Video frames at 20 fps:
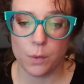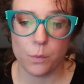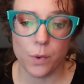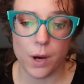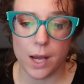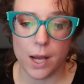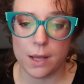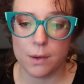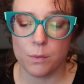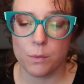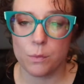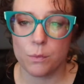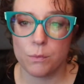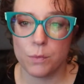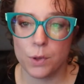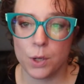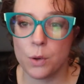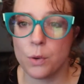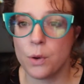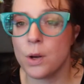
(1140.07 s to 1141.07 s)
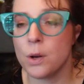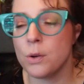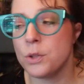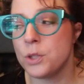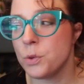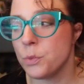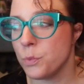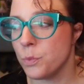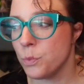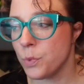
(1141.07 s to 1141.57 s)
I co-coach
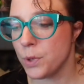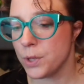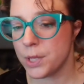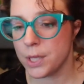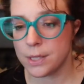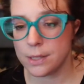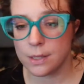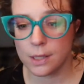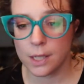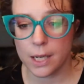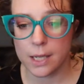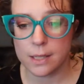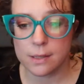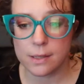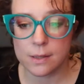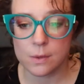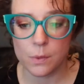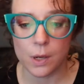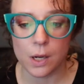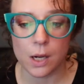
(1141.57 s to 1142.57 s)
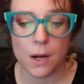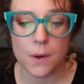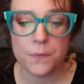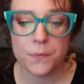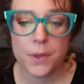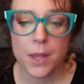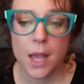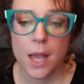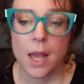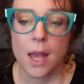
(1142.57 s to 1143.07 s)
with his clients as well.
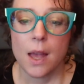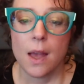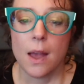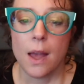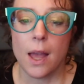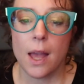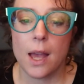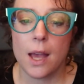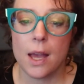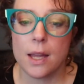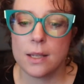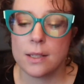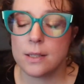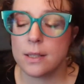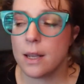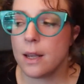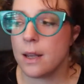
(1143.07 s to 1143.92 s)
And